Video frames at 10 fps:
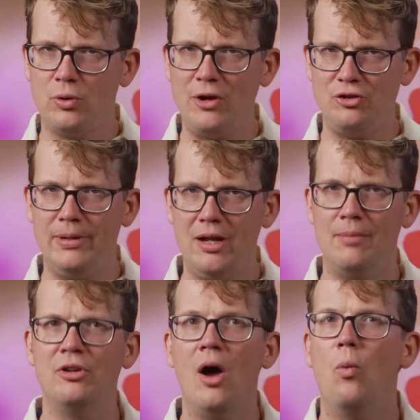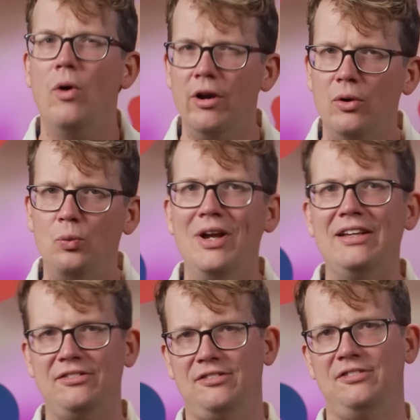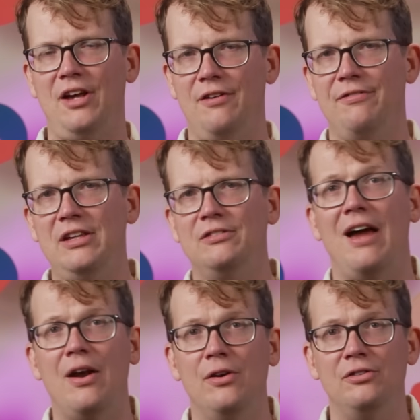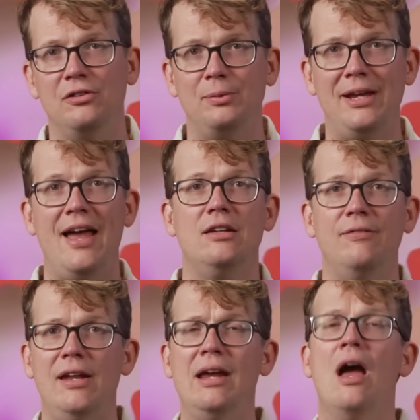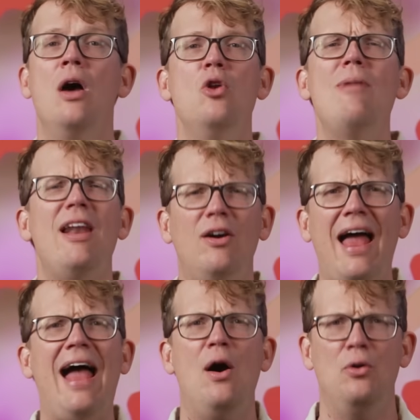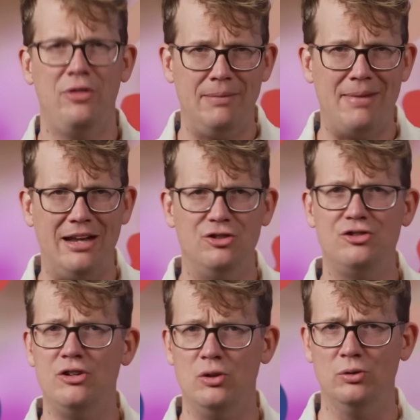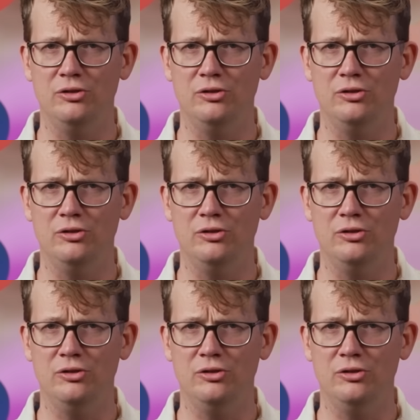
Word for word: the question becomes, what are the risks of these viruses reactivating, no matter how they manage to do